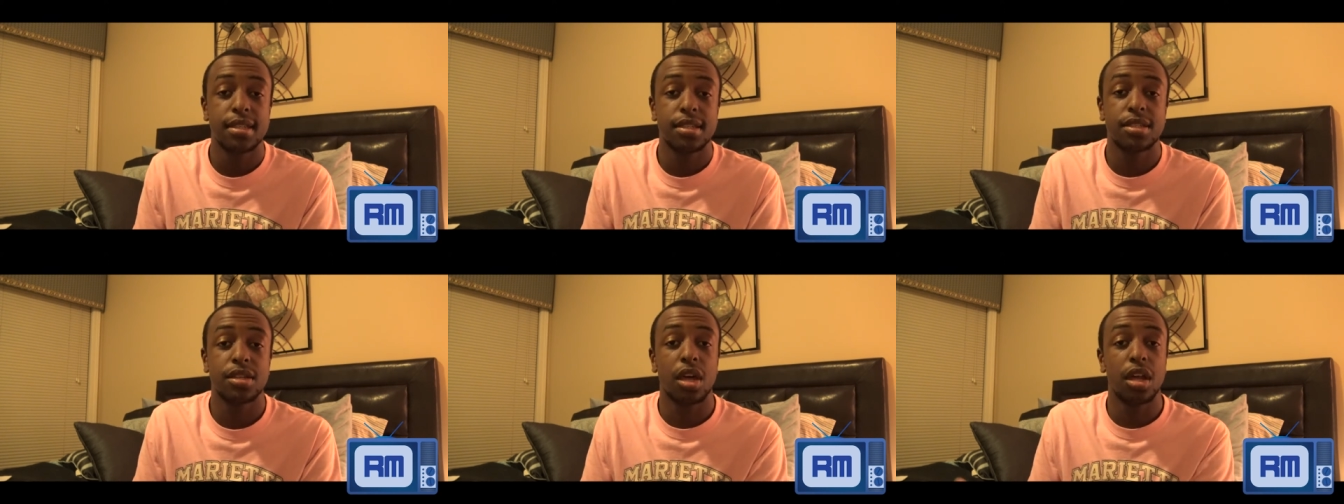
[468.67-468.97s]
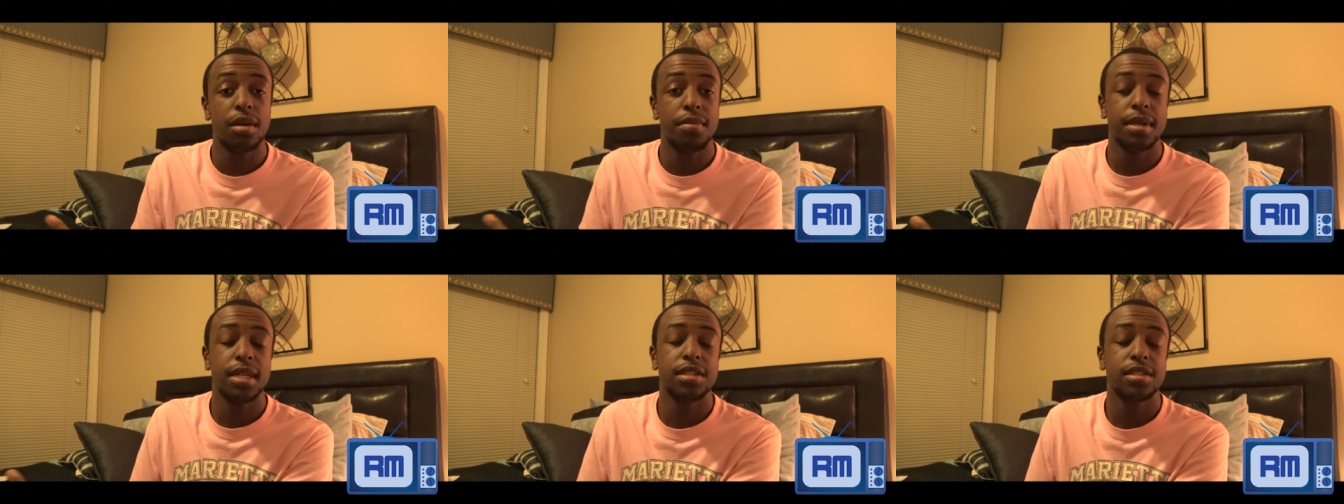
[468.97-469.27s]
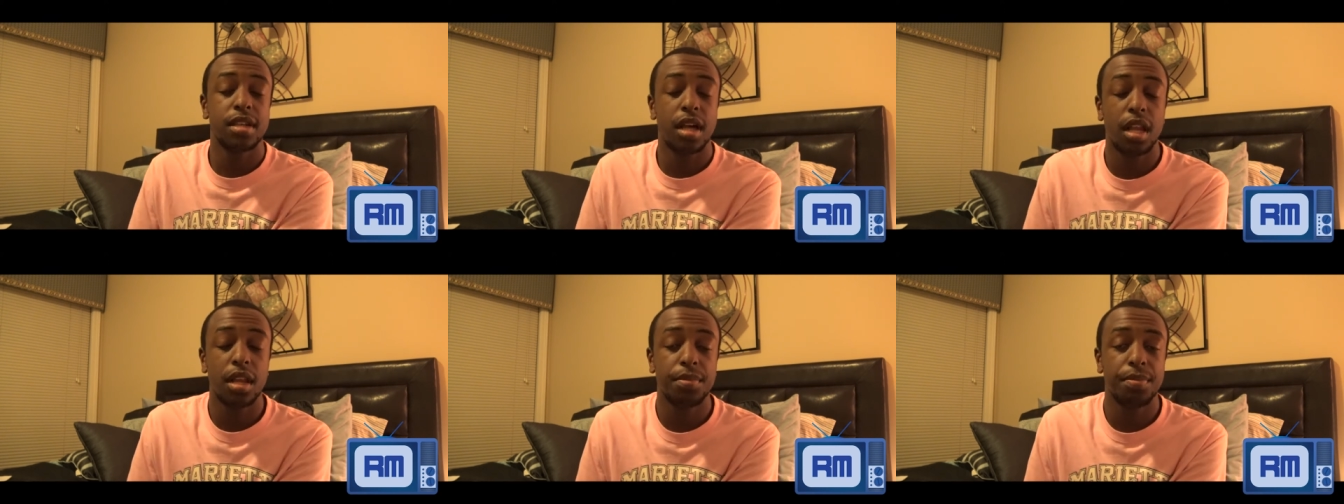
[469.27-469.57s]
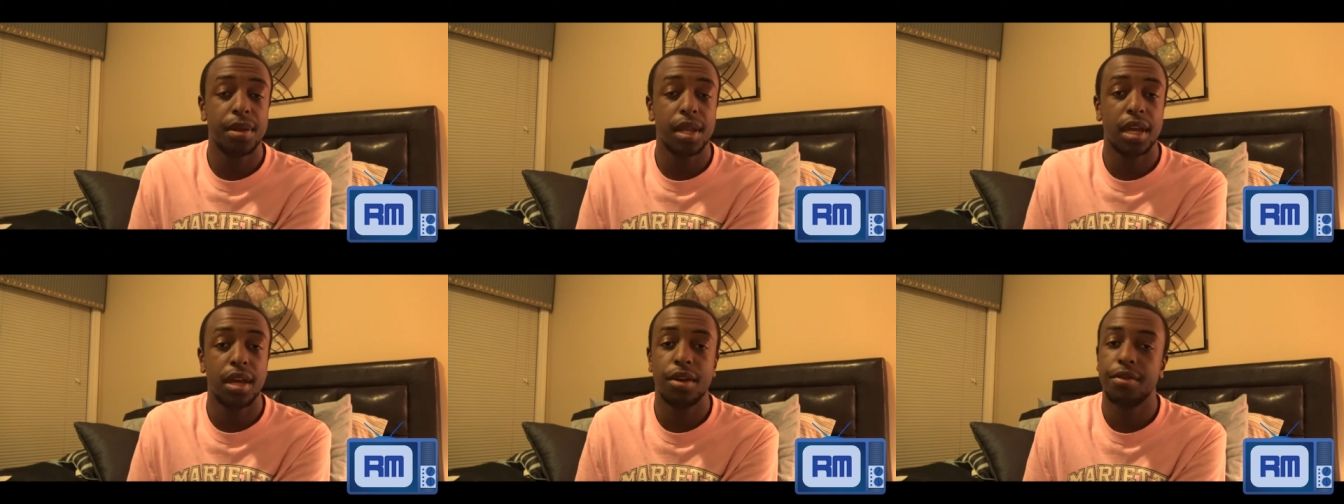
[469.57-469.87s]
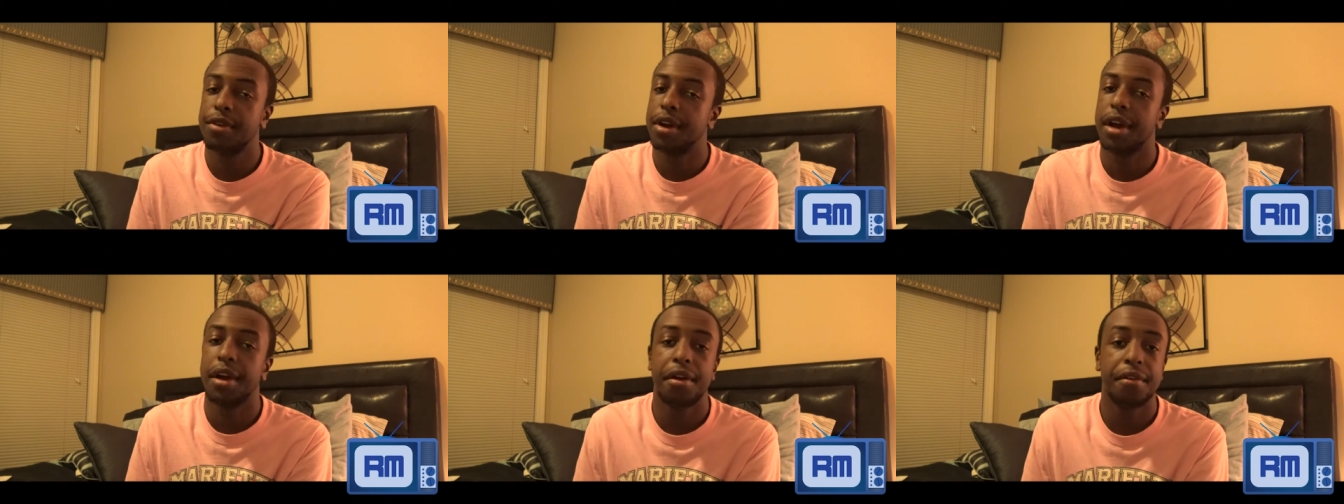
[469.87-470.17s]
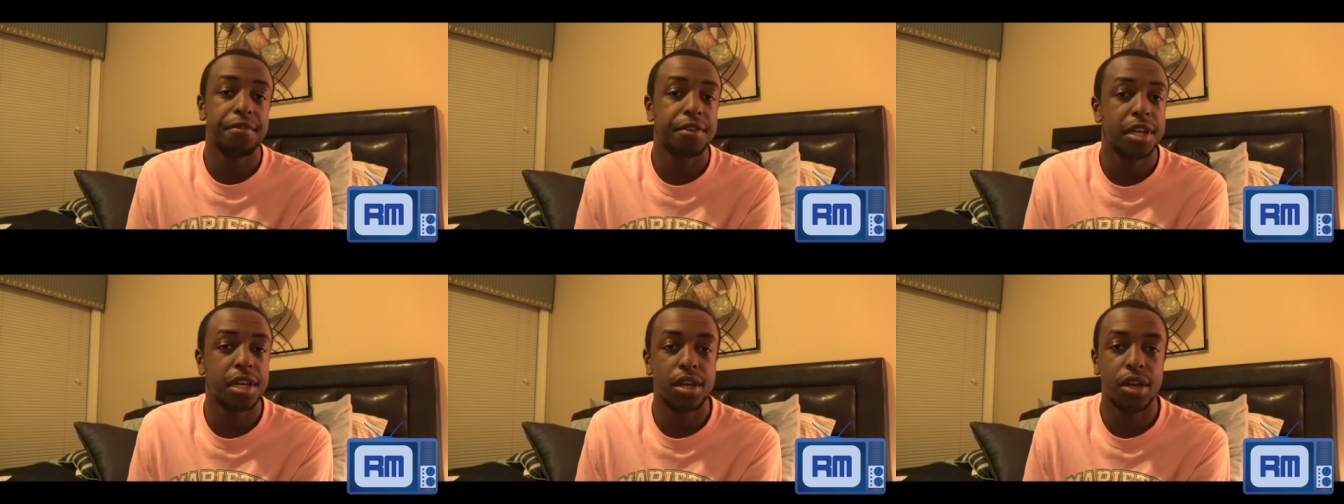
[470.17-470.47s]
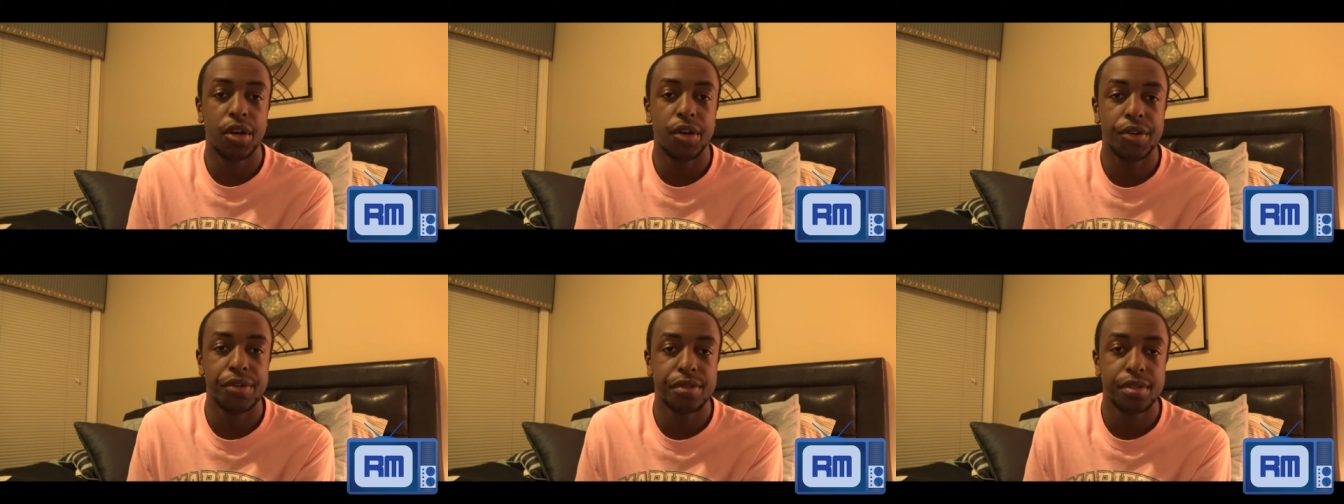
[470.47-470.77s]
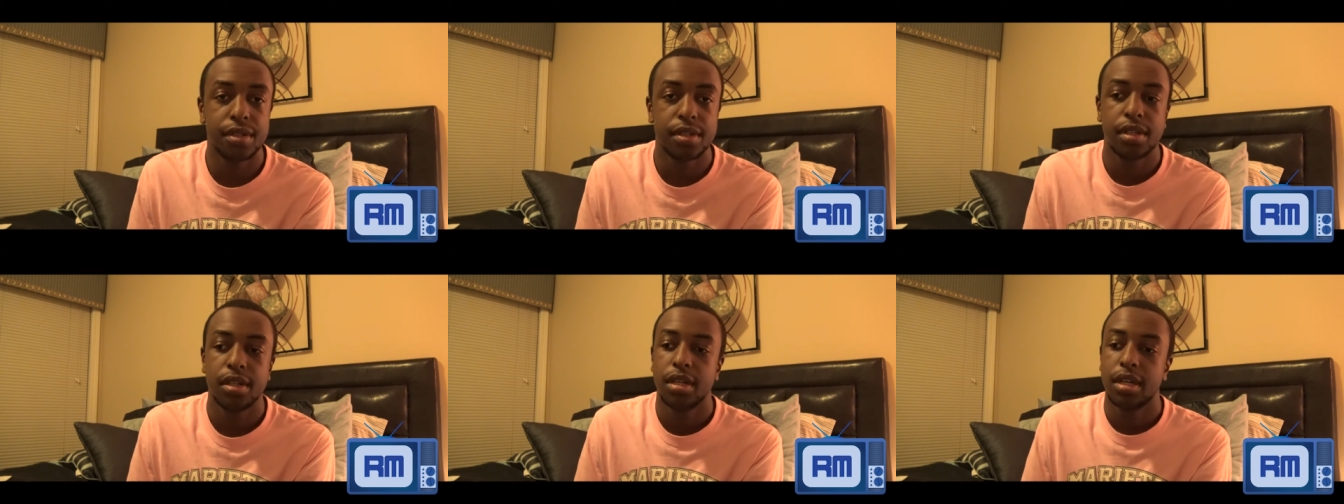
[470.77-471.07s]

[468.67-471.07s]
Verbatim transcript: is going to be a solid player wherever he goes.